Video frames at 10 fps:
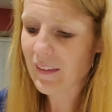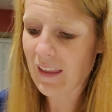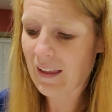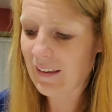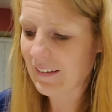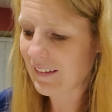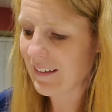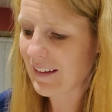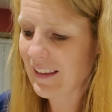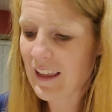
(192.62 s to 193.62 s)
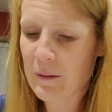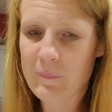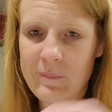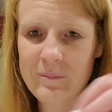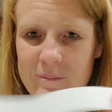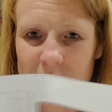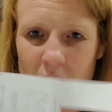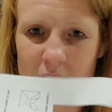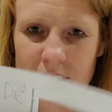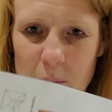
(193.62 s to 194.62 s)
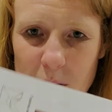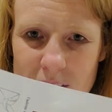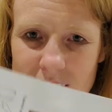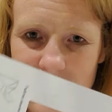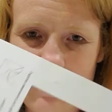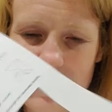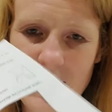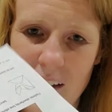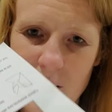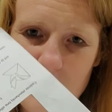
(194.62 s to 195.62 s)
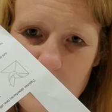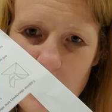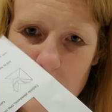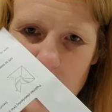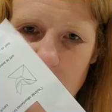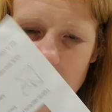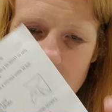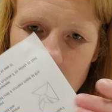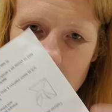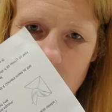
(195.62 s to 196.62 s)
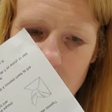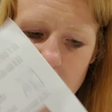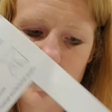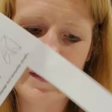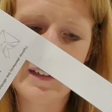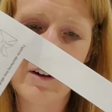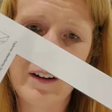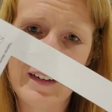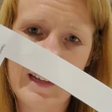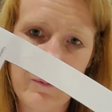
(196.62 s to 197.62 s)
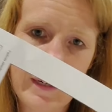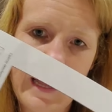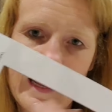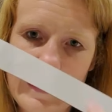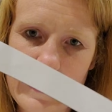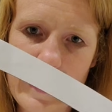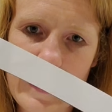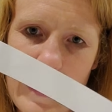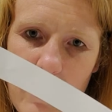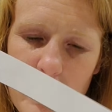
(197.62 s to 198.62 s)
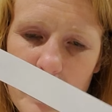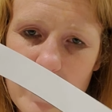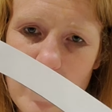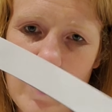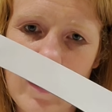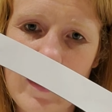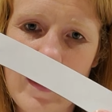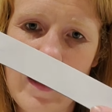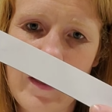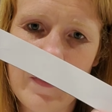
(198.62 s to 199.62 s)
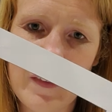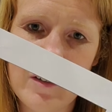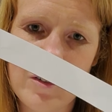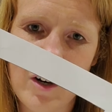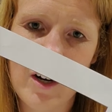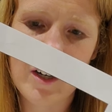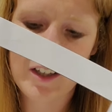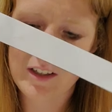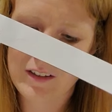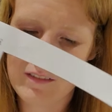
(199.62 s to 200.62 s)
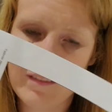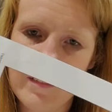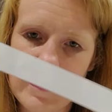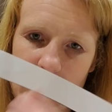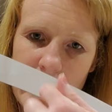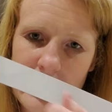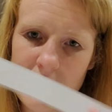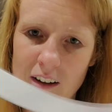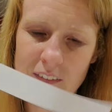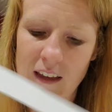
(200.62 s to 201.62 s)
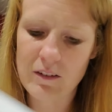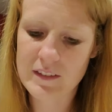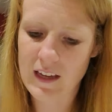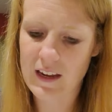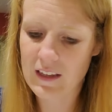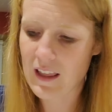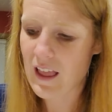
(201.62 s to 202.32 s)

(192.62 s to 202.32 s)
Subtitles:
and it came on the printed paper after you print it out, and I went ahead and cut out along the dark line on the outside.